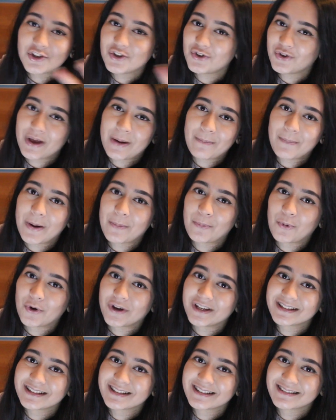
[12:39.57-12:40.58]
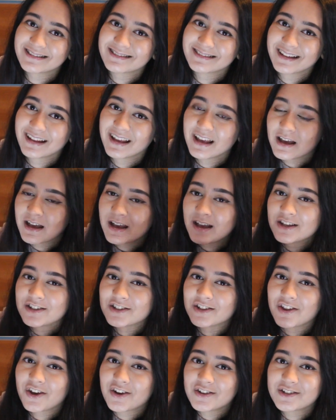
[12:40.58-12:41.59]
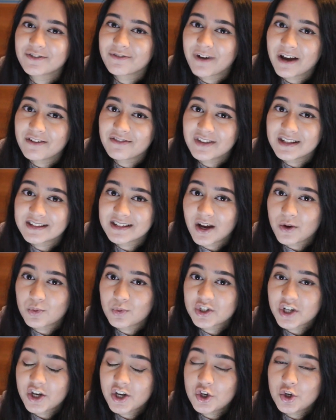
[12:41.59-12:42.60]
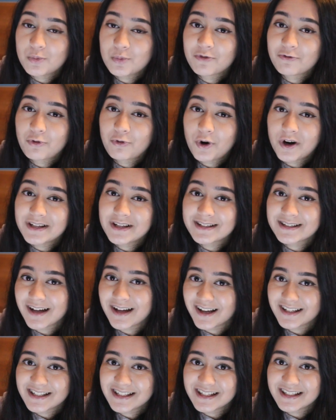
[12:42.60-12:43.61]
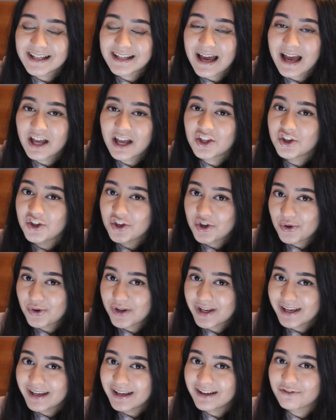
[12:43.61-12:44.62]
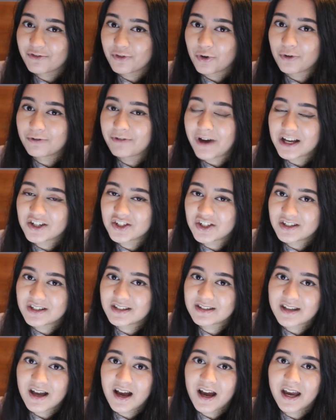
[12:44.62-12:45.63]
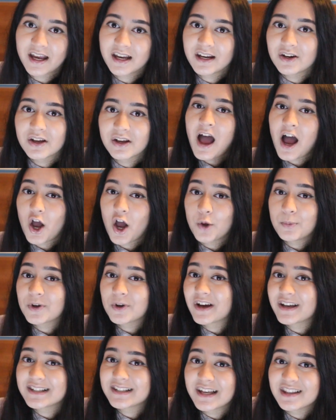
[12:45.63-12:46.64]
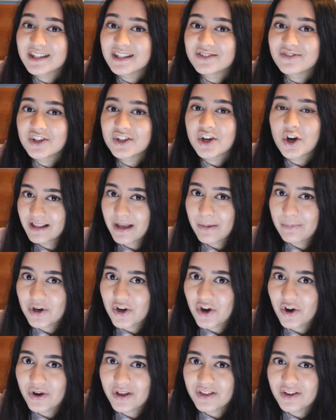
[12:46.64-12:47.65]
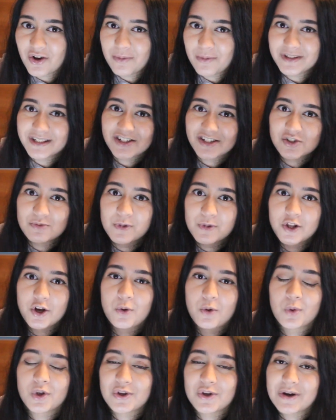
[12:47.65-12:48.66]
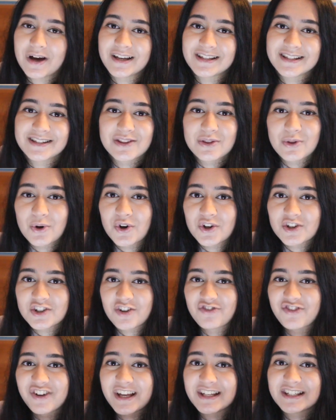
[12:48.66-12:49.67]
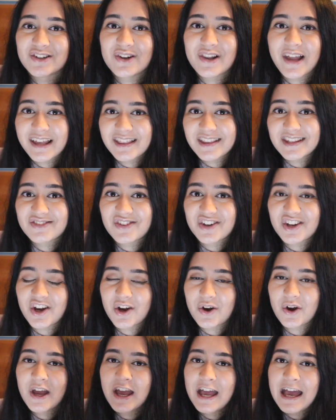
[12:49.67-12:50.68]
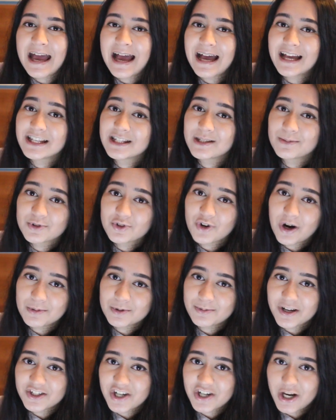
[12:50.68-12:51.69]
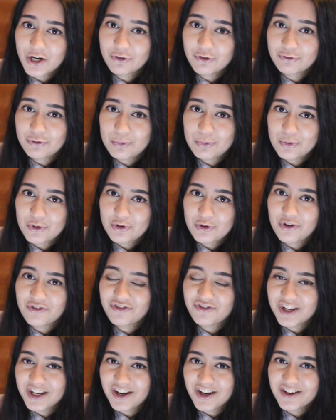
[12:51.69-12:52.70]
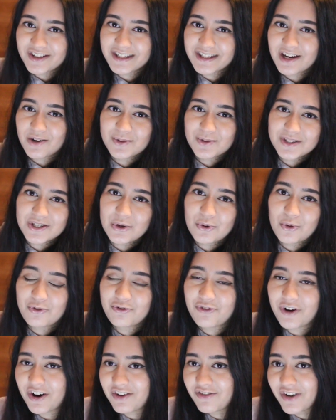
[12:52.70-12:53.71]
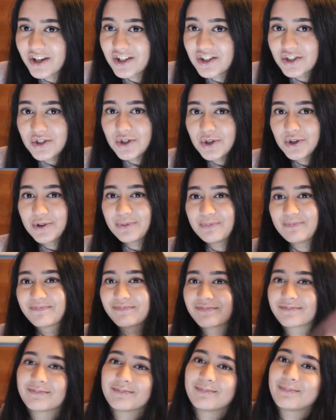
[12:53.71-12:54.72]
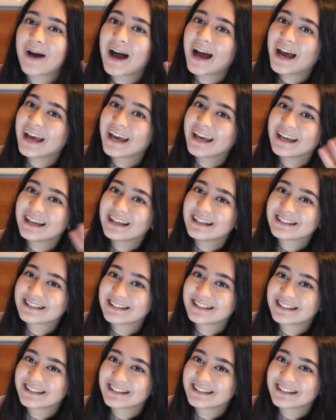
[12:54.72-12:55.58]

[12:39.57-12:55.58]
You get my point. So those are five things I wish I knew before I started uni for fashion design. I hope you guys like this video. Let me know in the comment section below what you guys thought. Don't forget to like this video and subscribe to my channel for more videos, and I will see you all very, very soon. Bye.